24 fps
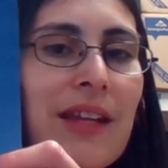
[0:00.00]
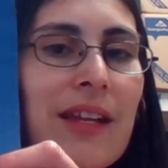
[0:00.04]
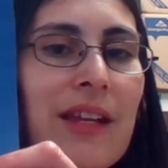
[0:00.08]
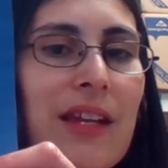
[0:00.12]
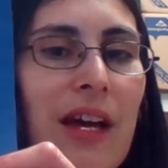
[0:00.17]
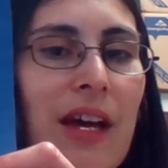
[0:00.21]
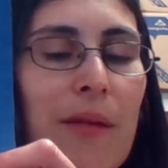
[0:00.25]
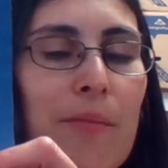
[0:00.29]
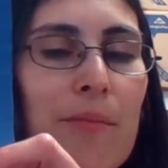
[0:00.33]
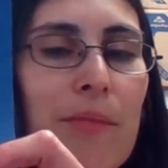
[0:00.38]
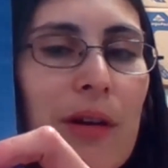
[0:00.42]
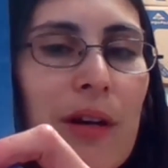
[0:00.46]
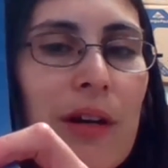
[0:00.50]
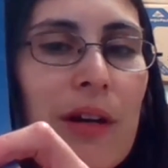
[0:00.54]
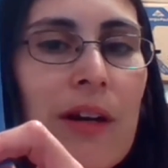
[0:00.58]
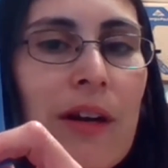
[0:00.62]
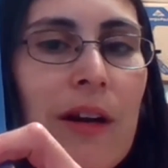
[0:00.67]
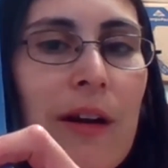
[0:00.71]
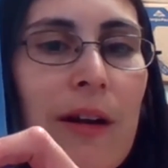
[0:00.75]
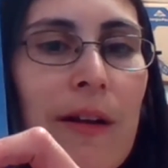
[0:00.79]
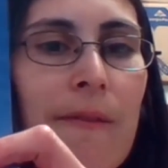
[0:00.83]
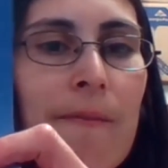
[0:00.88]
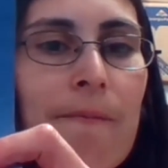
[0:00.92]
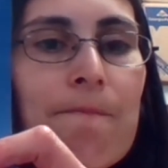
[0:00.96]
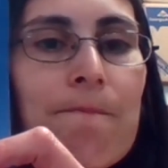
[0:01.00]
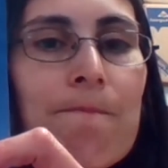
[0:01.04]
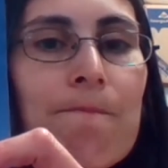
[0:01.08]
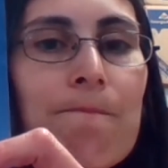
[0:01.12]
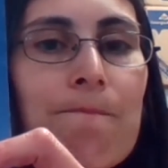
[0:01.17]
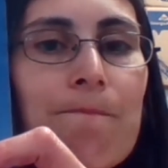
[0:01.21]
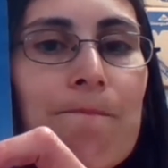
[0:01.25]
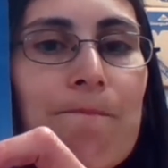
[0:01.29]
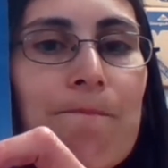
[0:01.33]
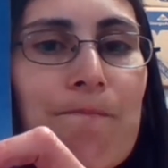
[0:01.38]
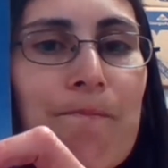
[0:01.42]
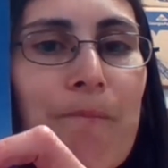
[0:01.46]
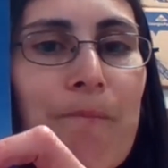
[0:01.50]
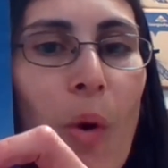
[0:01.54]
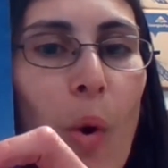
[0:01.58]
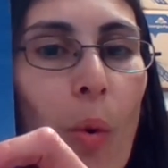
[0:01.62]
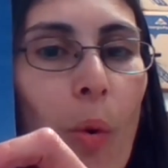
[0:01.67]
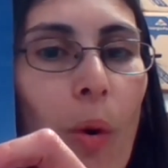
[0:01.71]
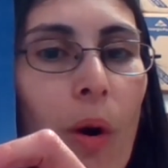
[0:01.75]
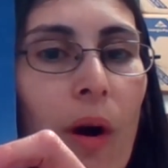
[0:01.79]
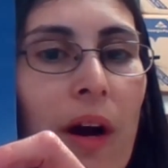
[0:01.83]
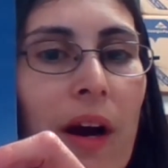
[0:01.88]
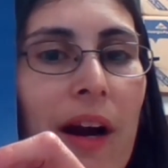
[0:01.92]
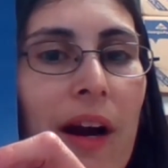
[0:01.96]
is the number
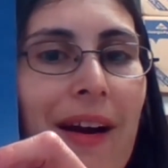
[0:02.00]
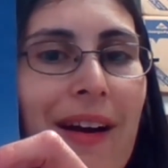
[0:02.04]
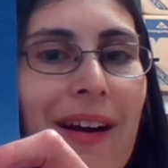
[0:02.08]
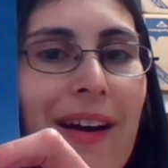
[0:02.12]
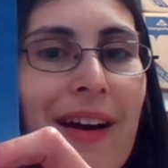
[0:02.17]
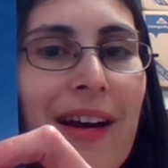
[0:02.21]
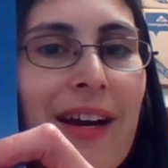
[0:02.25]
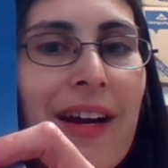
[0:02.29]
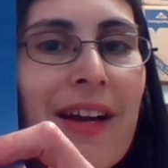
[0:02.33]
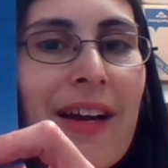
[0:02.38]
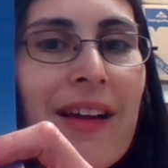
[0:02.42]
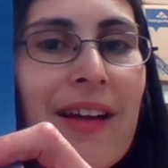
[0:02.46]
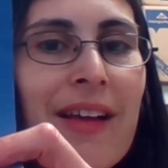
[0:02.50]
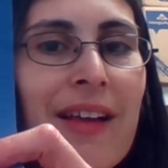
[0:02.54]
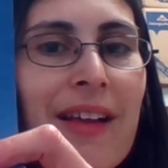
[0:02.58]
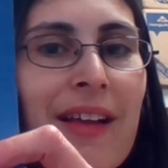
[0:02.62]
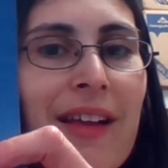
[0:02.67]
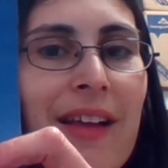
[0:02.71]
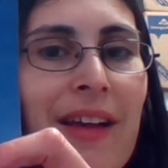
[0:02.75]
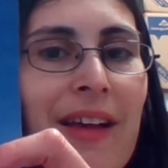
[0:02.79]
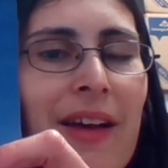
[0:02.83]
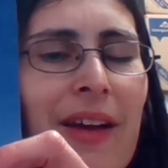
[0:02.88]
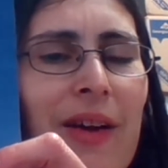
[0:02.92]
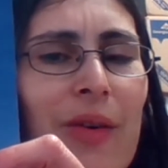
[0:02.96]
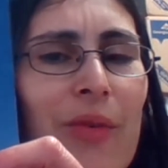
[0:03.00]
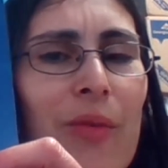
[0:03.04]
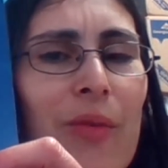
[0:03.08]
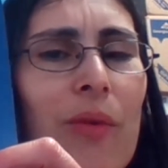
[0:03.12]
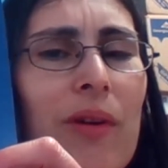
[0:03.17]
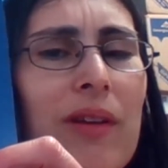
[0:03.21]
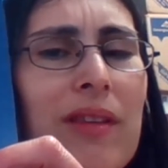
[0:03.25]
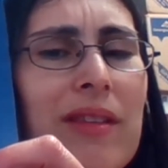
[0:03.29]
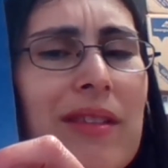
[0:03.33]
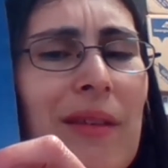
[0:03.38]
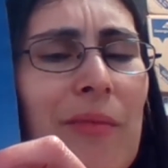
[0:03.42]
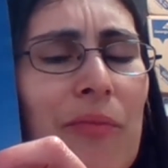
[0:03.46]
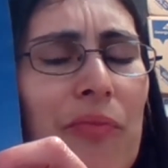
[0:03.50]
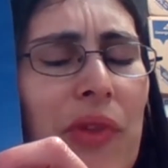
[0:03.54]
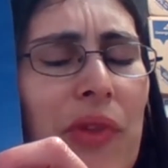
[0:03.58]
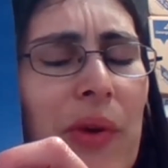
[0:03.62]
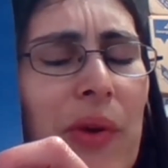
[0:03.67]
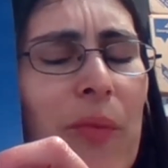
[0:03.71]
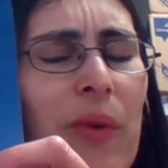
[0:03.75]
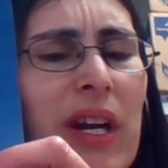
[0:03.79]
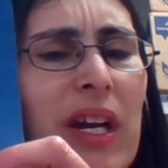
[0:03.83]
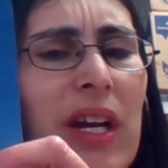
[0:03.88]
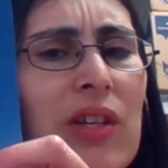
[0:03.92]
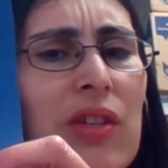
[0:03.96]
four. What's
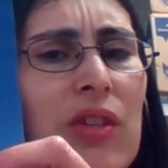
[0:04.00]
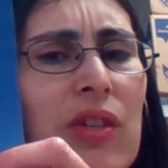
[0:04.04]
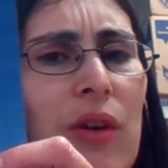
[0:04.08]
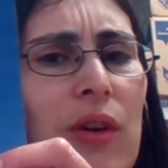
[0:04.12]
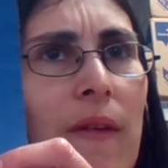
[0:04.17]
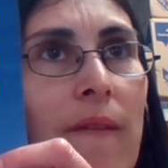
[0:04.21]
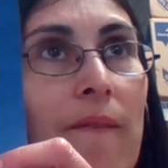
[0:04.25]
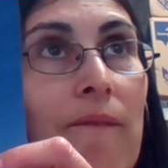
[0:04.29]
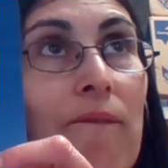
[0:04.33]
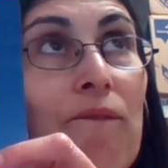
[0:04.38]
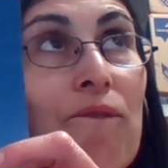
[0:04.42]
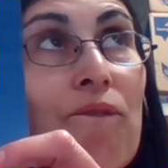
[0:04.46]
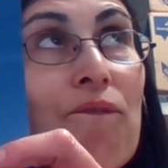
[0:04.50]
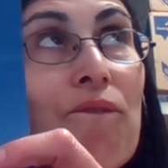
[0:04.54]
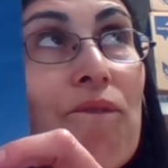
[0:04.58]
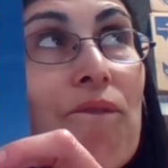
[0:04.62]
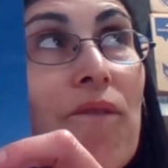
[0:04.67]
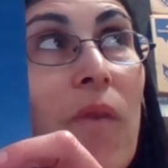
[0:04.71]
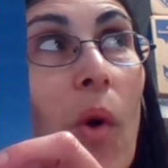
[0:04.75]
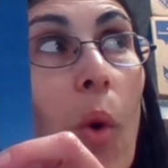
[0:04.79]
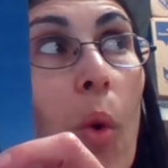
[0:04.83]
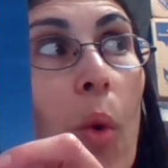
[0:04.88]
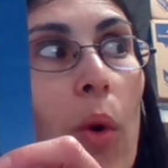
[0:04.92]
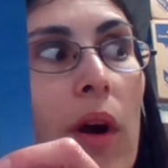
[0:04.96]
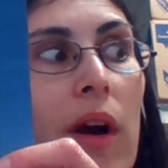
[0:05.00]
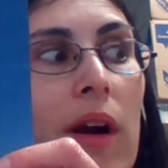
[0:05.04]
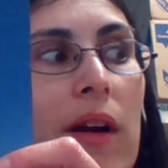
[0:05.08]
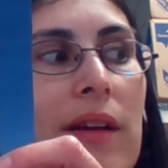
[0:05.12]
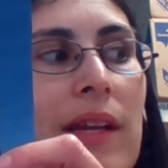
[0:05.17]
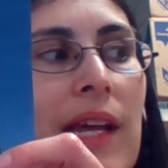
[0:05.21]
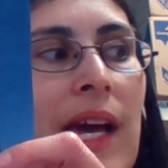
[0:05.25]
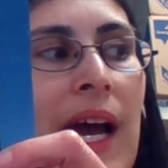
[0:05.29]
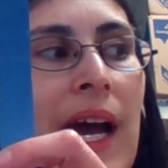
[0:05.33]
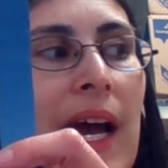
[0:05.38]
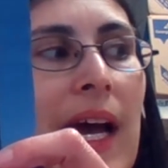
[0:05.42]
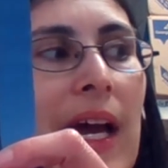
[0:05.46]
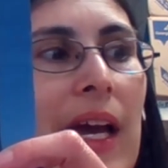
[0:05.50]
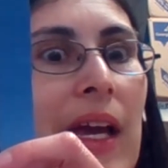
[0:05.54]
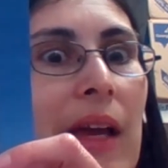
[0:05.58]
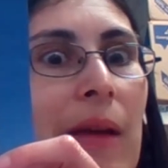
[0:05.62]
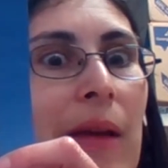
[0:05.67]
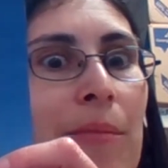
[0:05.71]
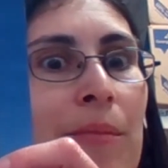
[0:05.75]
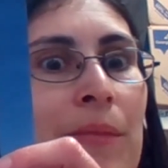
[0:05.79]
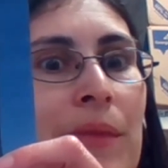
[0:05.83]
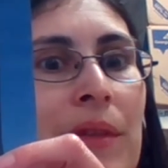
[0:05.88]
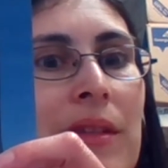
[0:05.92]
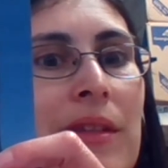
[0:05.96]
something we can do four
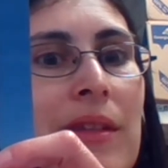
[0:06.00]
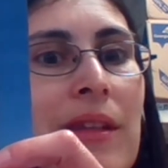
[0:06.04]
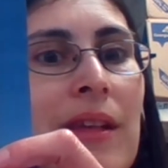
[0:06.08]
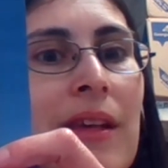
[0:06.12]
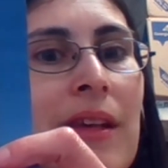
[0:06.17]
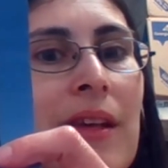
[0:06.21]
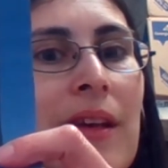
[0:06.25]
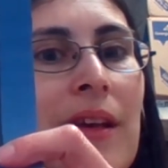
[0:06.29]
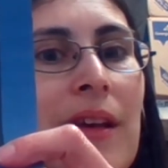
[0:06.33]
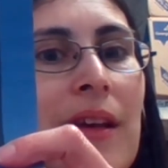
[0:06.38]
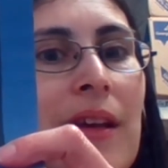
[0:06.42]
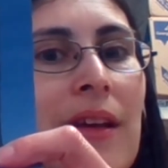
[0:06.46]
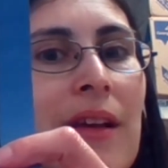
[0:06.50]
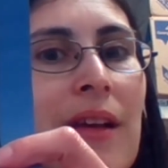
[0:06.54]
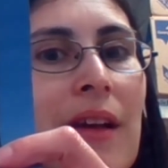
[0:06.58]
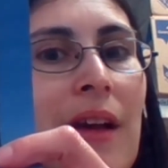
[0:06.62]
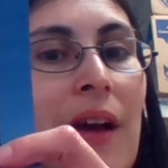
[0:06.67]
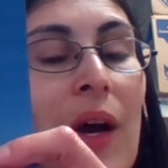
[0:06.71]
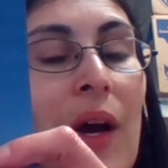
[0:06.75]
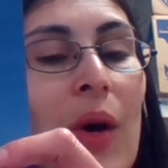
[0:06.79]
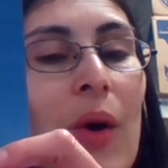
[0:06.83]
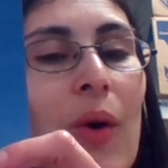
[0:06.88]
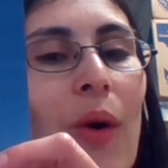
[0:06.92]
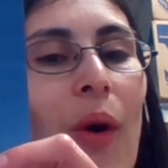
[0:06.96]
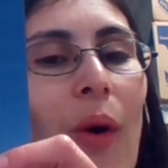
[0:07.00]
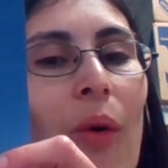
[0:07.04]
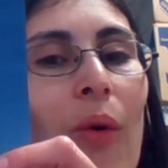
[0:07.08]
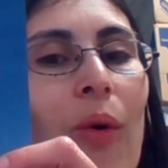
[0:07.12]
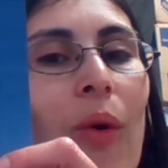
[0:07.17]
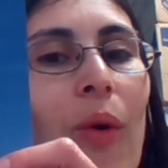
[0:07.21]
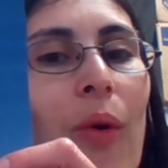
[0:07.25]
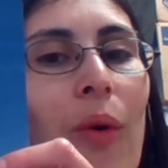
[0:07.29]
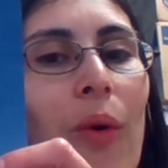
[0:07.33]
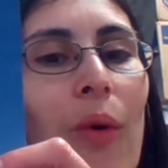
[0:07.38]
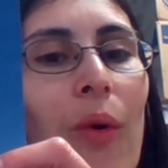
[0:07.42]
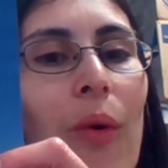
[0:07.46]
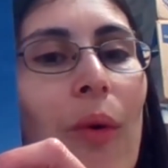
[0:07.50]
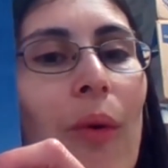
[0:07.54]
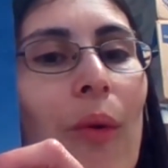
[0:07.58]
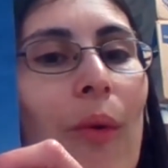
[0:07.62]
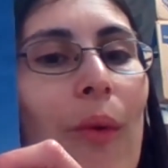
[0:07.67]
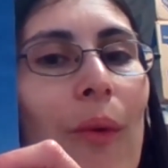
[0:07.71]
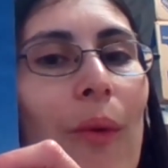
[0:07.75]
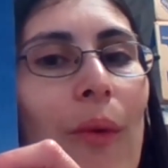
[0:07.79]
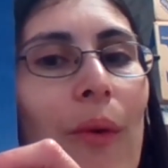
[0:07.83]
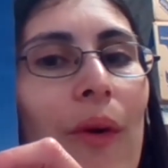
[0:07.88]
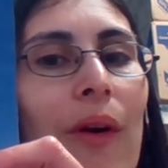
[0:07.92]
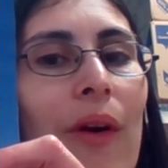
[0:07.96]
times? Ooh.
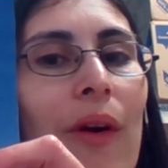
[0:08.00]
